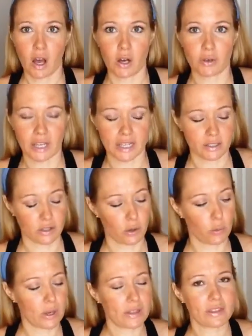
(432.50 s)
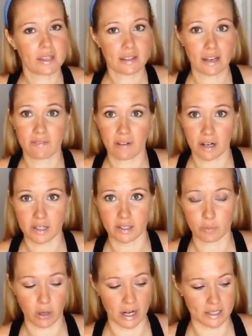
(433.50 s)
Okay, so the one thing that I'm very
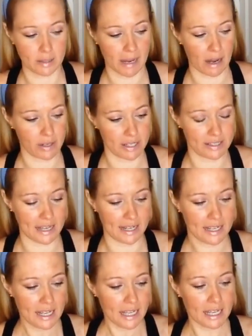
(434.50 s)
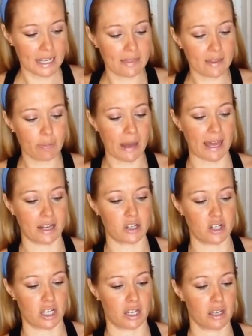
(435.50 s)
surprised about is that in the
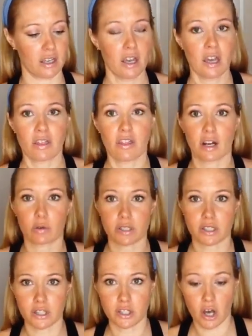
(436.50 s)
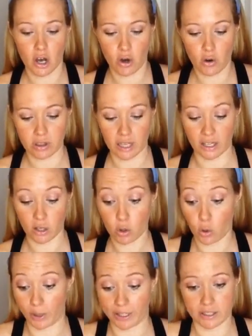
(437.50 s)
packaging, there was no
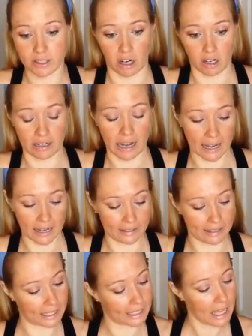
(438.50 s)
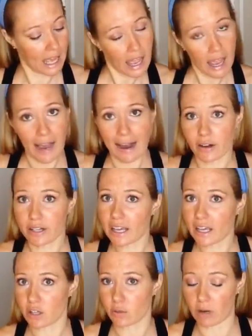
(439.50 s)
quick start guide, like how to
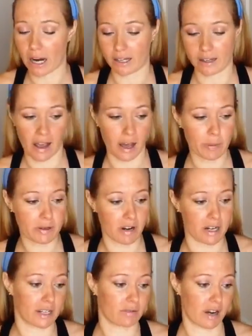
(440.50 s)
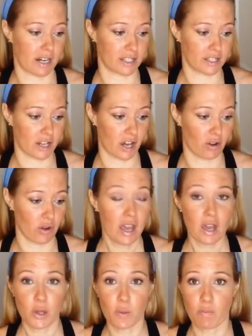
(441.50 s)
get your Bragi up and running and ready to go
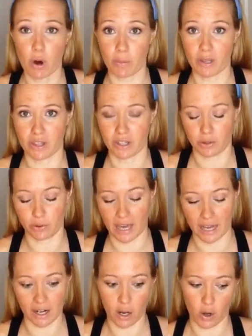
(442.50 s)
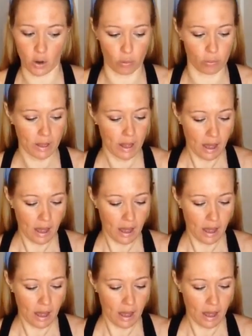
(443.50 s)
the moment that you get it home.